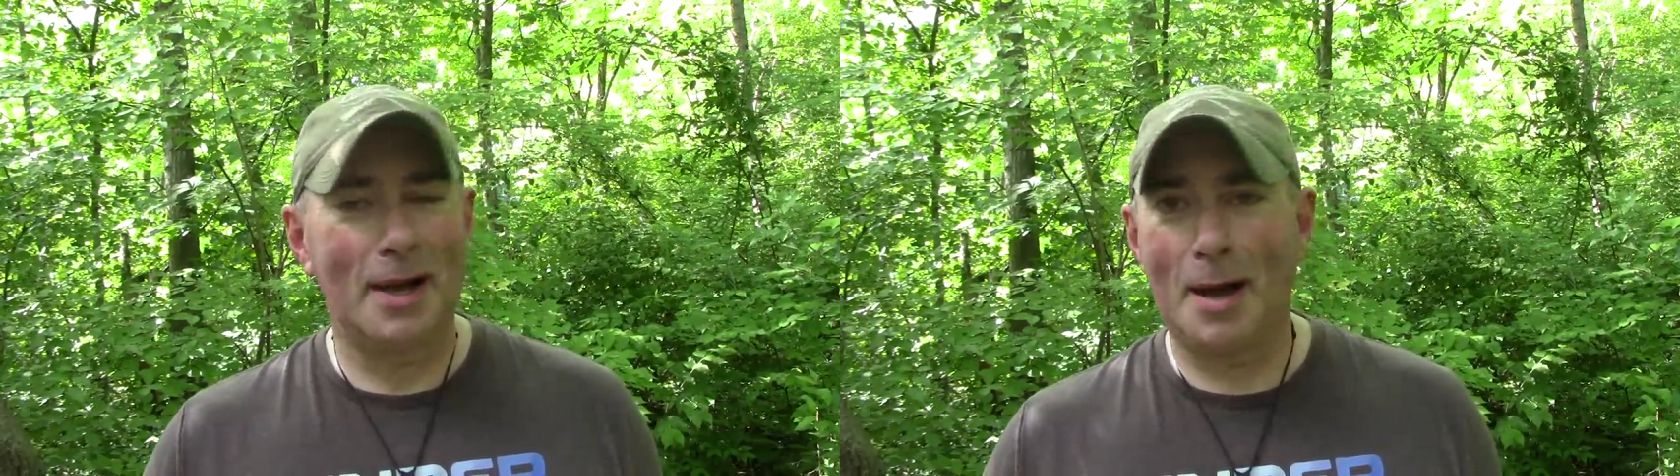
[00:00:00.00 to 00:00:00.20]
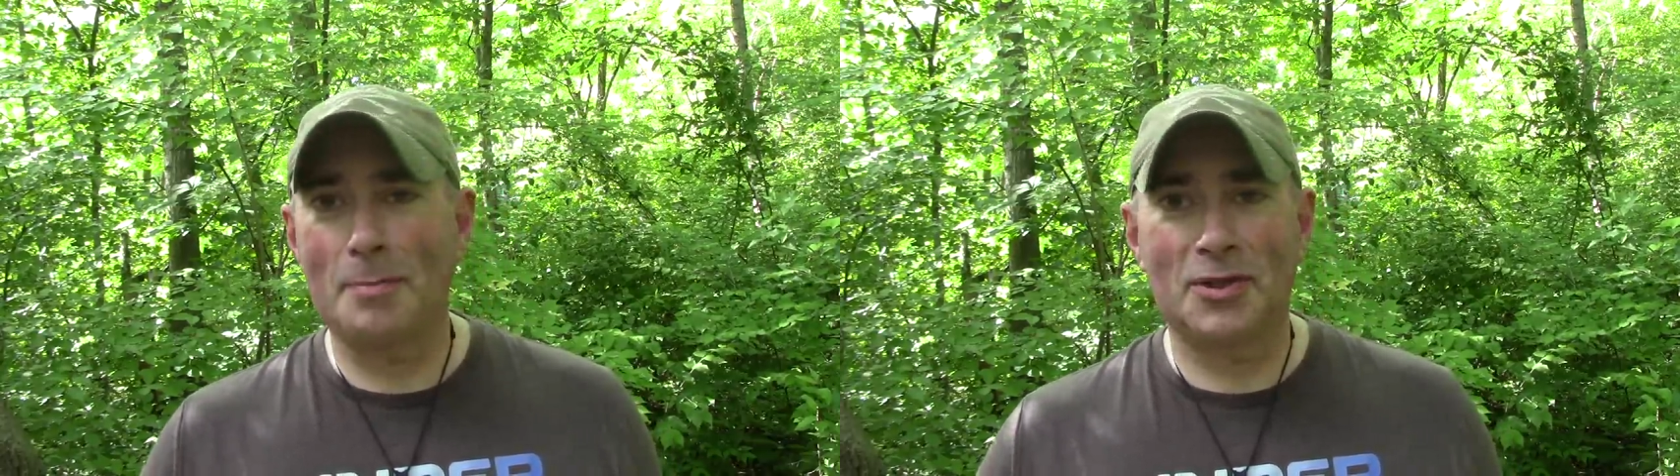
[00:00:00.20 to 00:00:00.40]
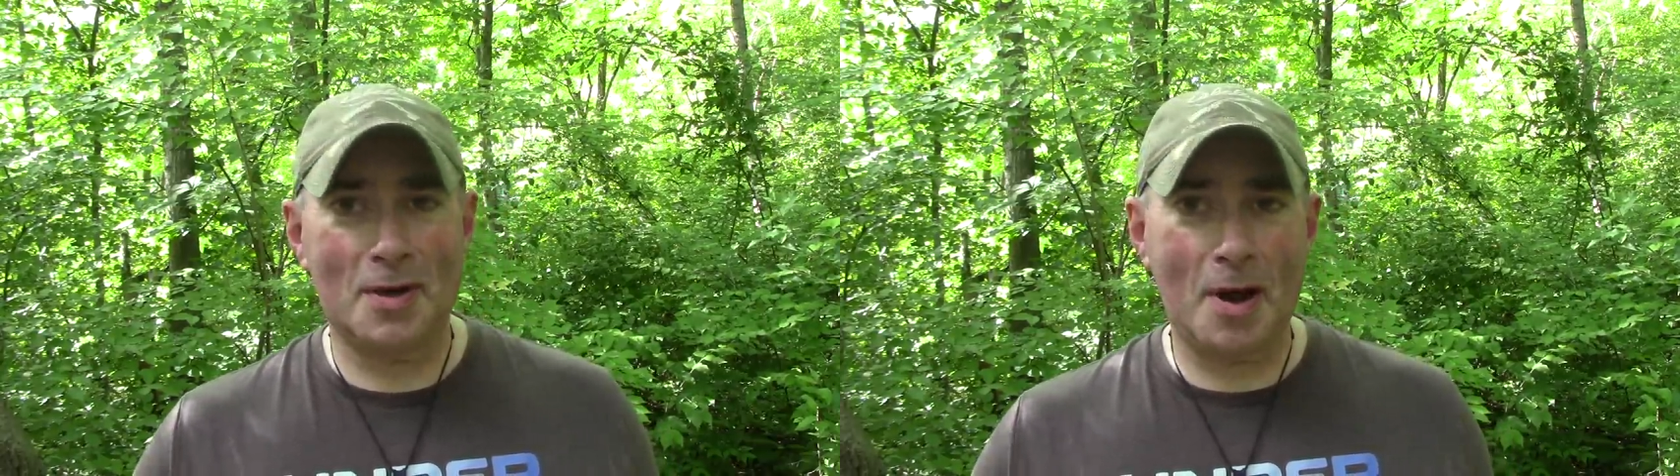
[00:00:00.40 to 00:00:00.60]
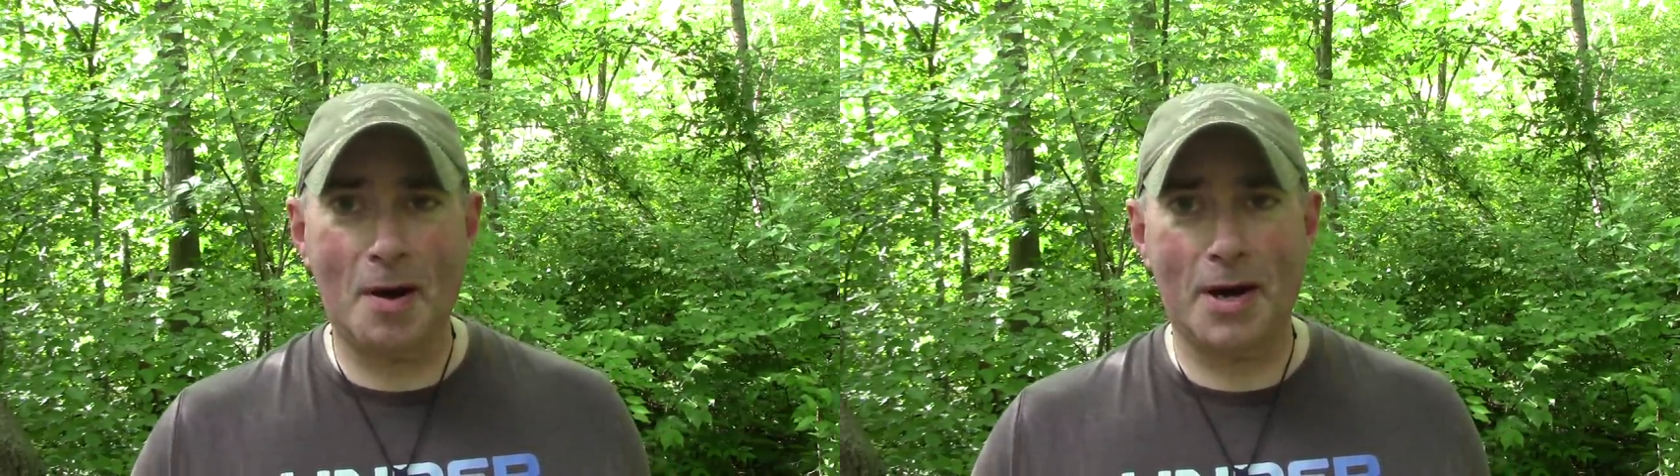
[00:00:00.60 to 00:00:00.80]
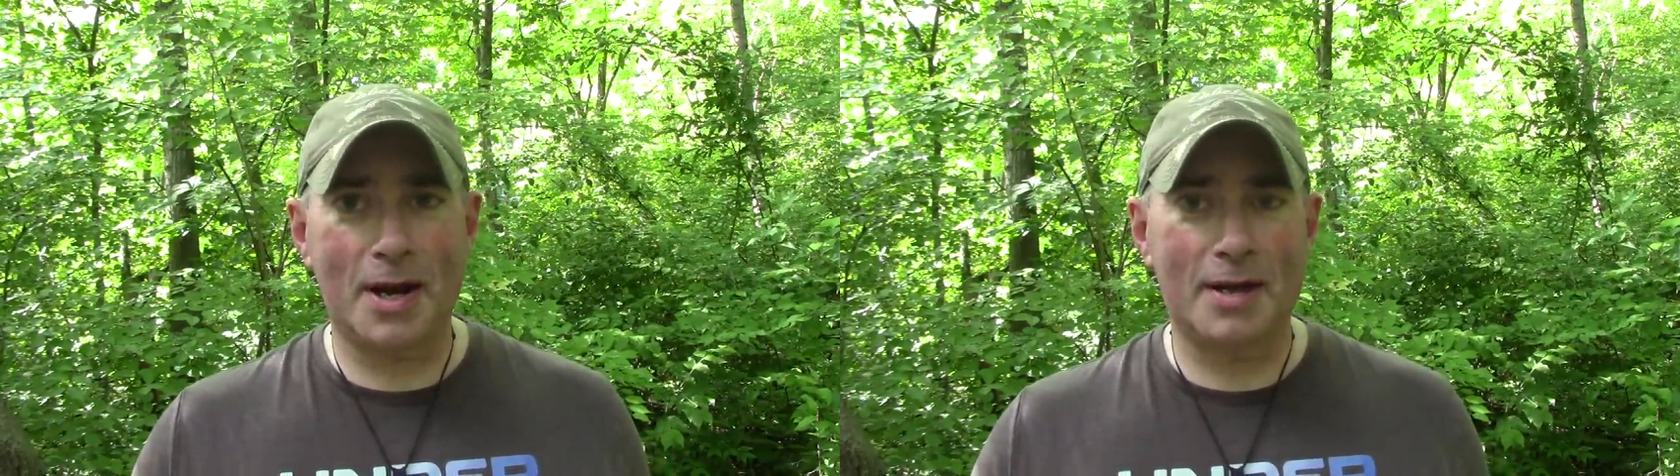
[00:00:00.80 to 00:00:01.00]
I'm
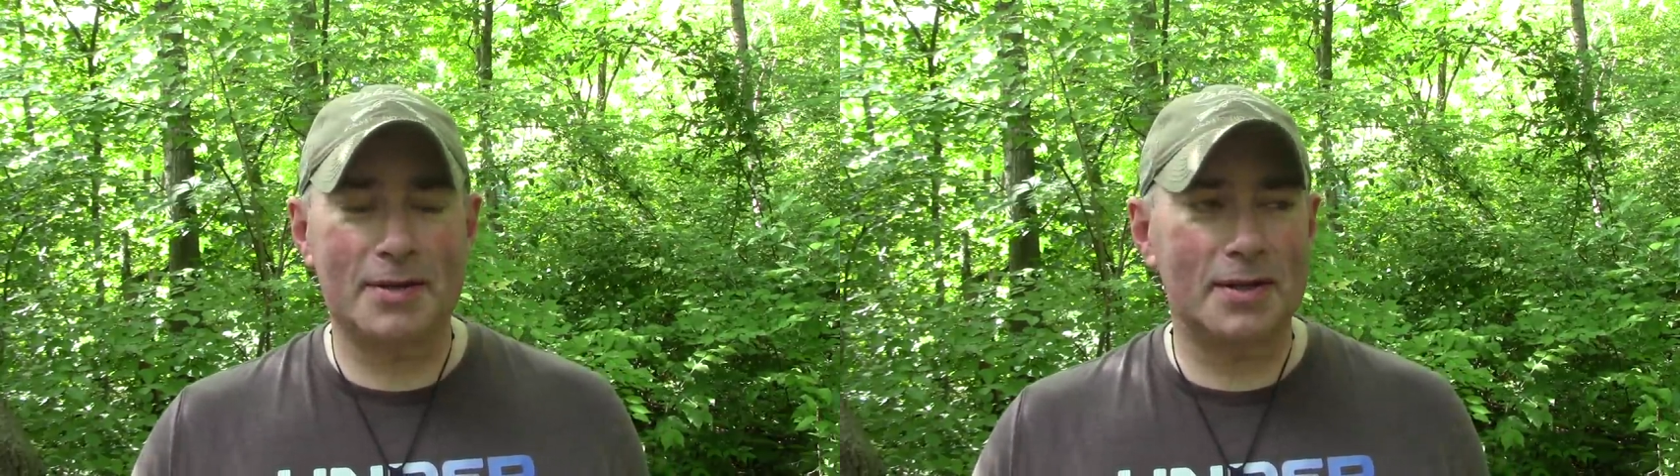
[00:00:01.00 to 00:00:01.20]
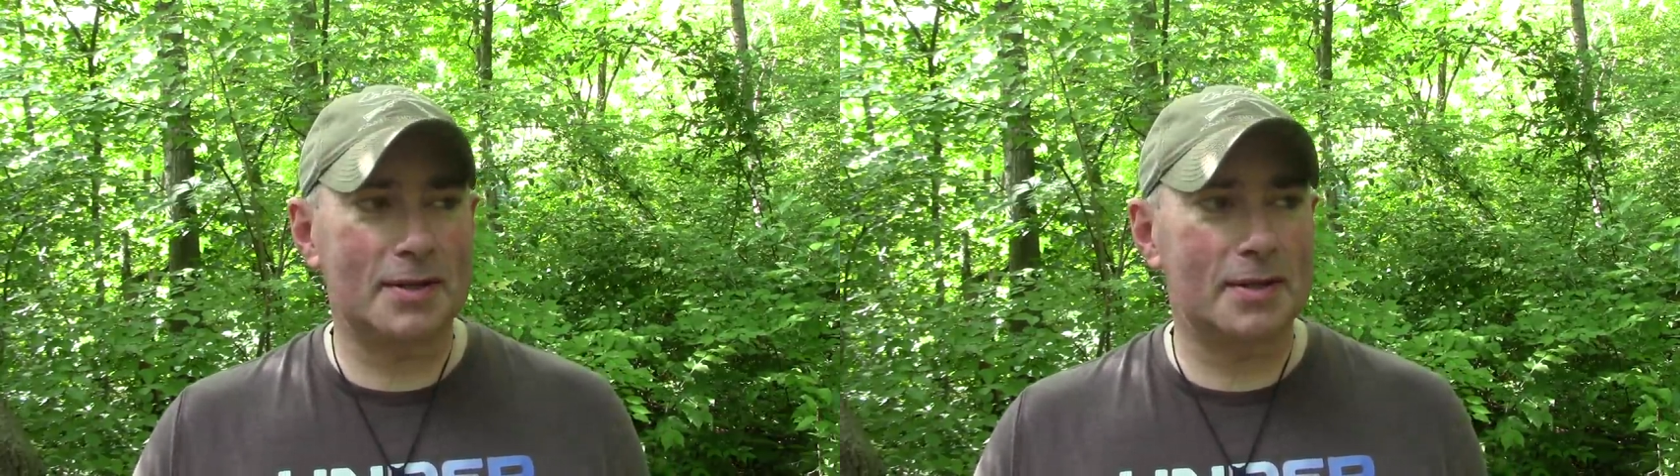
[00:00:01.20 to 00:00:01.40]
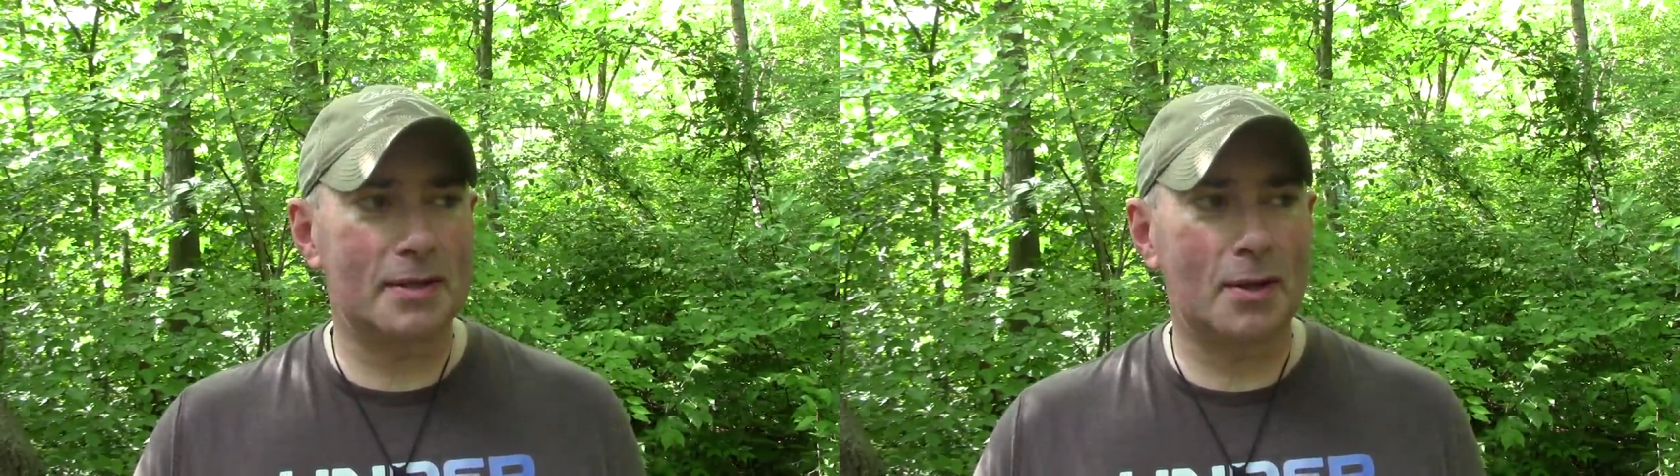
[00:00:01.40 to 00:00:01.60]
sorry, I just